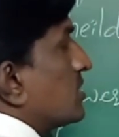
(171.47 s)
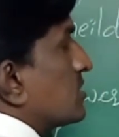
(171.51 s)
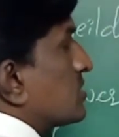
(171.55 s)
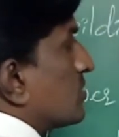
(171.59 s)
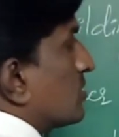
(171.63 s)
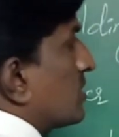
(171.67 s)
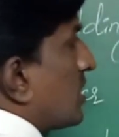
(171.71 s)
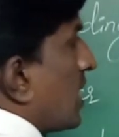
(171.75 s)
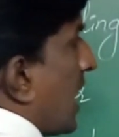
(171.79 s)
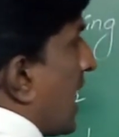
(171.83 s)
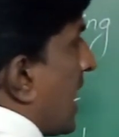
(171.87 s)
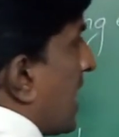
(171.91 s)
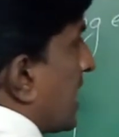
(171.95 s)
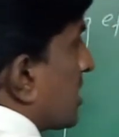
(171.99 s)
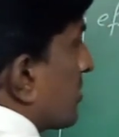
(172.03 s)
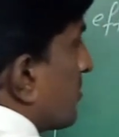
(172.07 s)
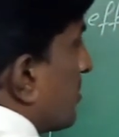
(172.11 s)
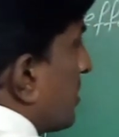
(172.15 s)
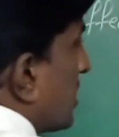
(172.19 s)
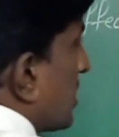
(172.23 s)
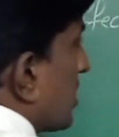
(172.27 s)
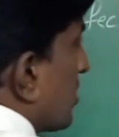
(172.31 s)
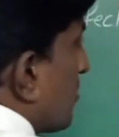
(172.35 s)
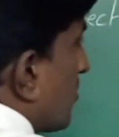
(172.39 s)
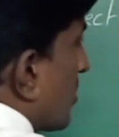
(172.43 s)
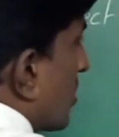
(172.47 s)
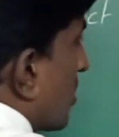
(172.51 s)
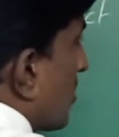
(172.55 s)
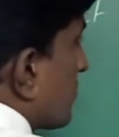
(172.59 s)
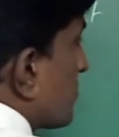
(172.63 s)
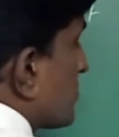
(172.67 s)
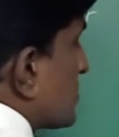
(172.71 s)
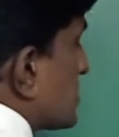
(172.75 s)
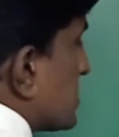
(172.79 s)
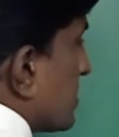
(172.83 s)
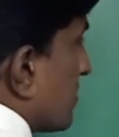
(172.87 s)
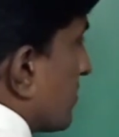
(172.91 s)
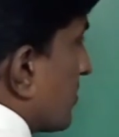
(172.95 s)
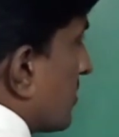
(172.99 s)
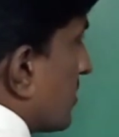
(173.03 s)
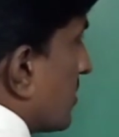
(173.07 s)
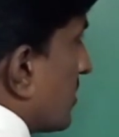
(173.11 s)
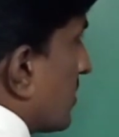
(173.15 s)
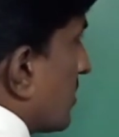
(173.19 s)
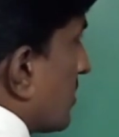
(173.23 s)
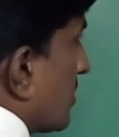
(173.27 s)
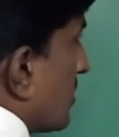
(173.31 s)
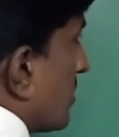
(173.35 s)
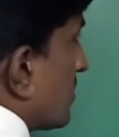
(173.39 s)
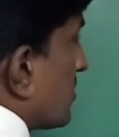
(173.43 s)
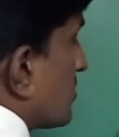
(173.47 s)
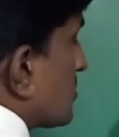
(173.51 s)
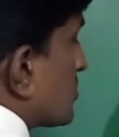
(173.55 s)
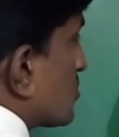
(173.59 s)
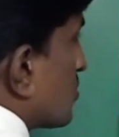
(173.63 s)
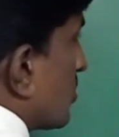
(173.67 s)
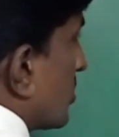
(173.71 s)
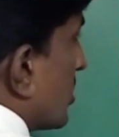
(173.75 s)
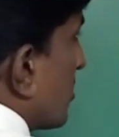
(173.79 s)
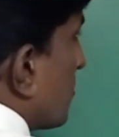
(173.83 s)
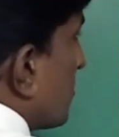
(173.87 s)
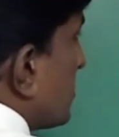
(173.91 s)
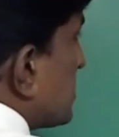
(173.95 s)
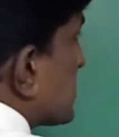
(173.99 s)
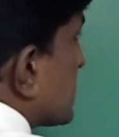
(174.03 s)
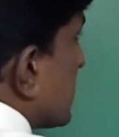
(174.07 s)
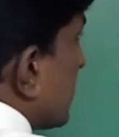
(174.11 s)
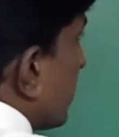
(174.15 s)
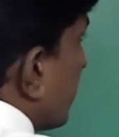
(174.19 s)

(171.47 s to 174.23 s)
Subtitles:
So, the atomic number of sodium is